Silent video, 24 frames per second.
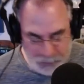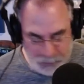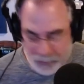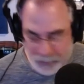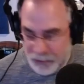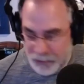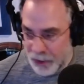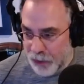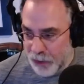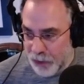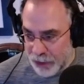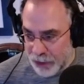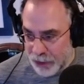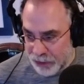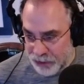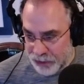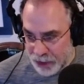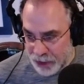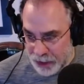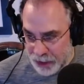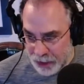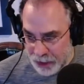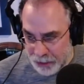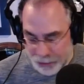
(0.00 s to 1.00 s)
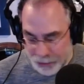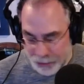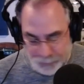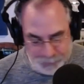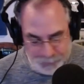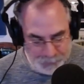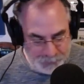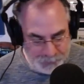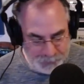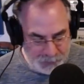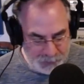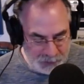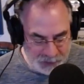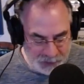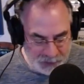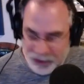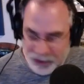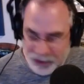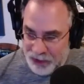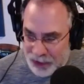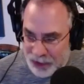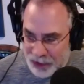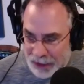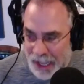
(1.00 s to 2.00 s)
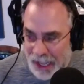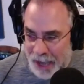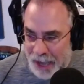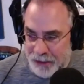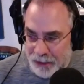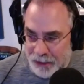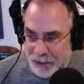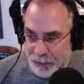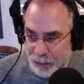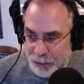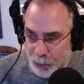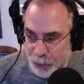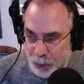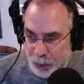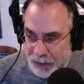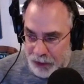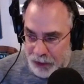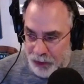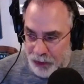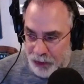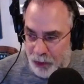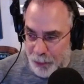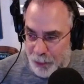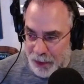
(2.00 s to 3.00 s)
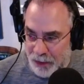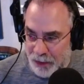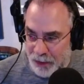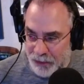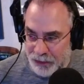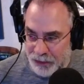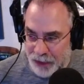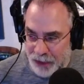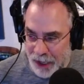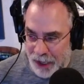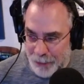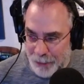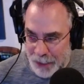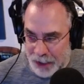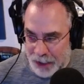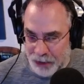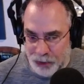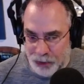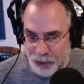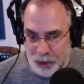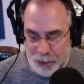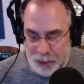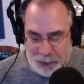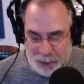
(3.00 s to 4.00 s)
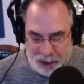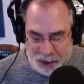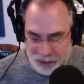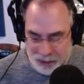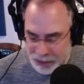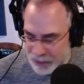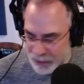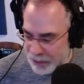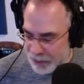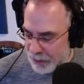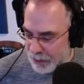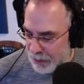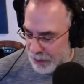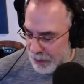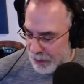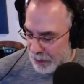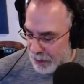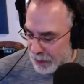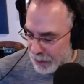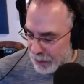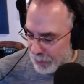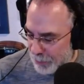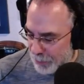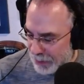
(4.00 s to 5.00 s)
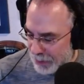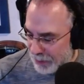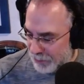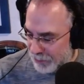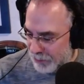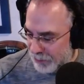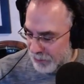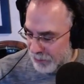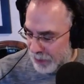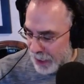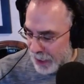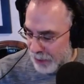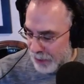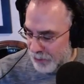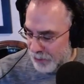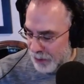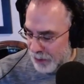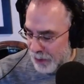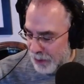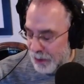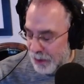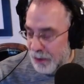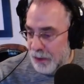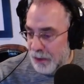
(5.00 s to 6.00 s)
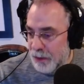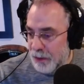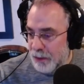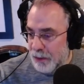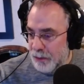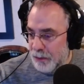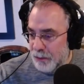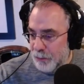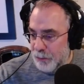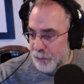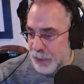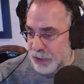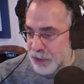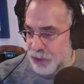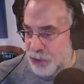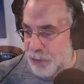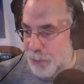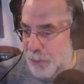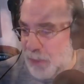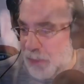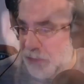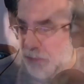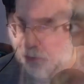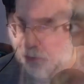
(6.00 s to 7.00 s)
another incident here. There's a lot what they told me on this guy. I'm not going to talk about everything. And let me get this guy's picture up on the